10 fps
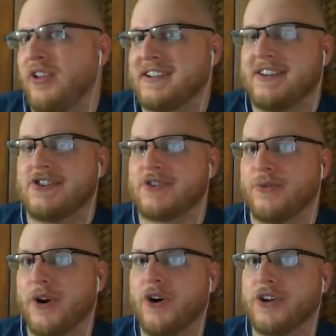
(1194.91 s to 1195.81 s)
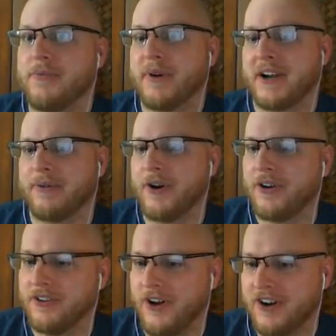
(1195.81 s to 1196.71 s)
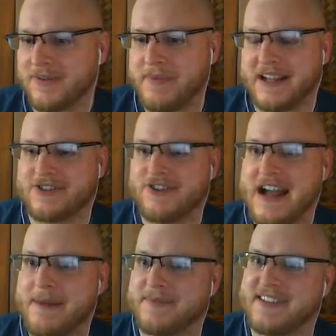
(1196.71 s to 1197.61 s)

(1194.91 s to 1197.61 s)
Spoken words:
Like, such as a rogue, you bring a rogue along to pick traps.